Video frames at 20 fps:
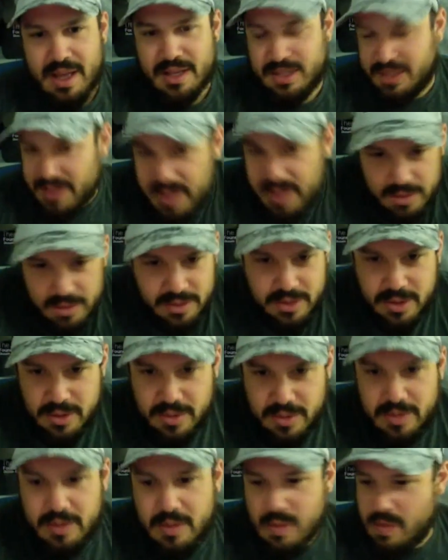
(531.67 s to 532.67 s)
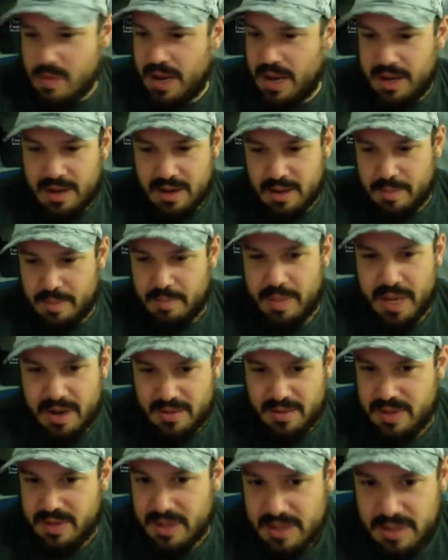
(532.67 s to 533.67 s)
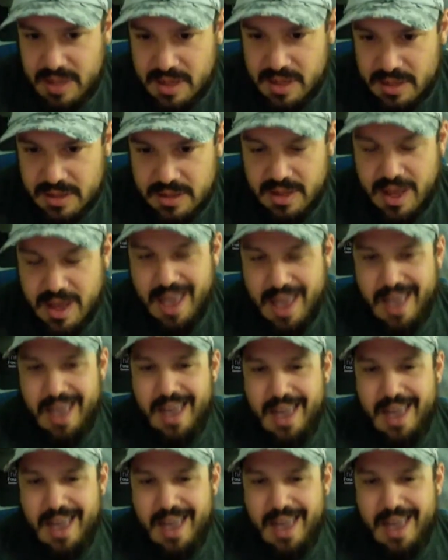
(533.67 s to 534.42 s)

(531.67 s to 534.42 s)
still do quite a bit of distance.